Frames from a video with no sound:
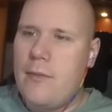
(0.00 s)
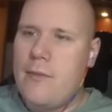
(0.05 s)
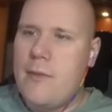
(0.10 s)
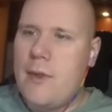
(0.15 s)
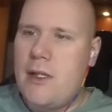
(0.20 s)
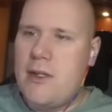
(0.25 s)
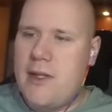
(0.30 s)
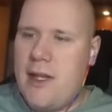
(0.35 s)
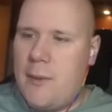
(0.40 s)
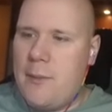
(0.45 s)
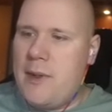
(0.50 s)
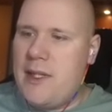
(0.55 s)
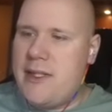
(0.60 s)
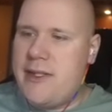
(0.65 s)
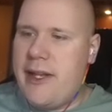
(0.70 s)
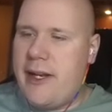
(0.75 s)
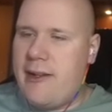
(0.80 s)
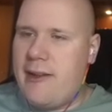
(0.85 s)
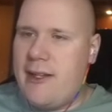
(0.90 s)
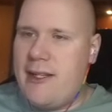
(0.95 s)
So that
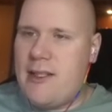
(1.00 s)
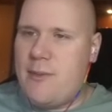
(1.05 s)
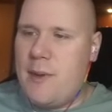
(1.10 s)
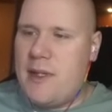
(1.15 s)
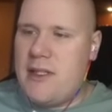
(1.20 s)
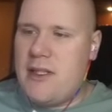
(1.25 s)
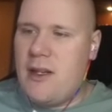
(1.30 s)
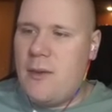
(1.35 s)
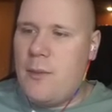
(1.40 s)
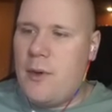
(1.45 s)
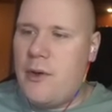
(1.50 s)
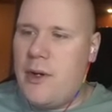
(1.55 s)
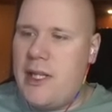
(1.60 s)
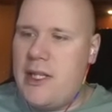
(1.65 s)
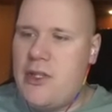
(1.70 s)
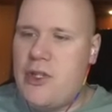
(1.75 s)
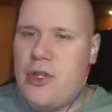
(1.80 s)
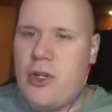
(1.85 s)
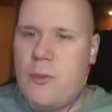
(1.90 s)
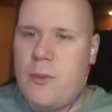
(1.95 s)
means that at least my
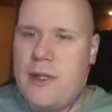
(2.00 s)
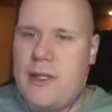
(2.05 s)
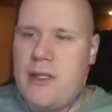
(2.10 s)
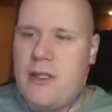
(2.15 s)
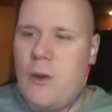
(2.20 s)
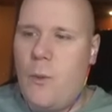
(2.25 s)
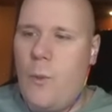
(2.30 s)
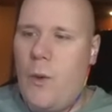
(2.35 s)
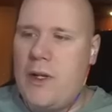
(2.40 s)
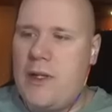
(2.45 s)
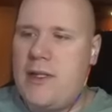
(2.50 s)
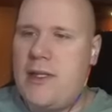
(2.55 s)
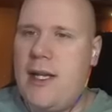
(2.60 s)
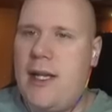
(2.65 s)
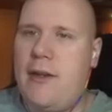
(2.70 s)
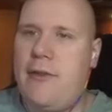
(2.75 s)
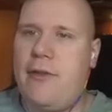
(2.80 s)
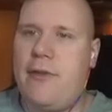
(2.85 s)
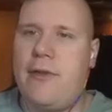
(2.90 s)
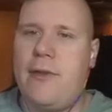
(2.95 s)
submarines should be somewhat
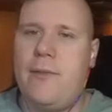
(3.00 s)
safe.